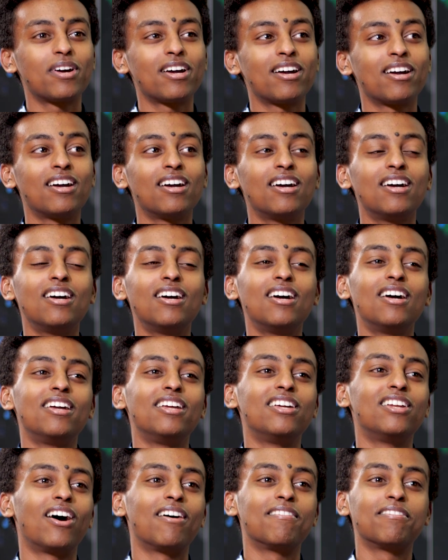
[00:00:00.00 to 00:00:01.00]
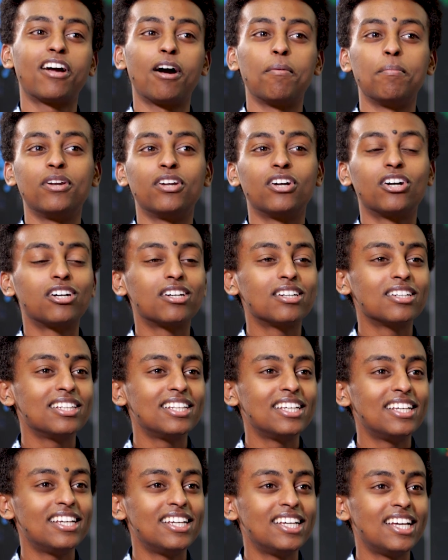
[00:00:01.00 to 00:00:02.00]
where you know, I've come in
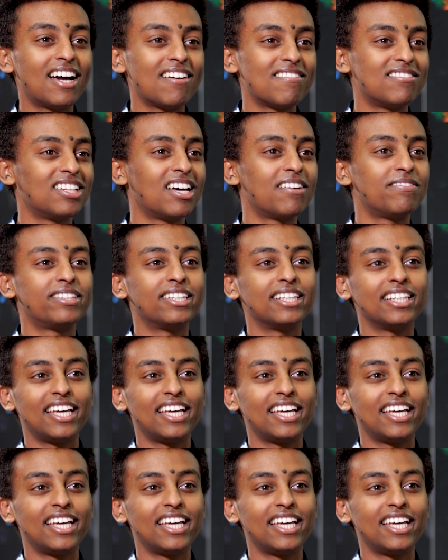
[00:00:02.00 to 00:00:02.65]
early, I've left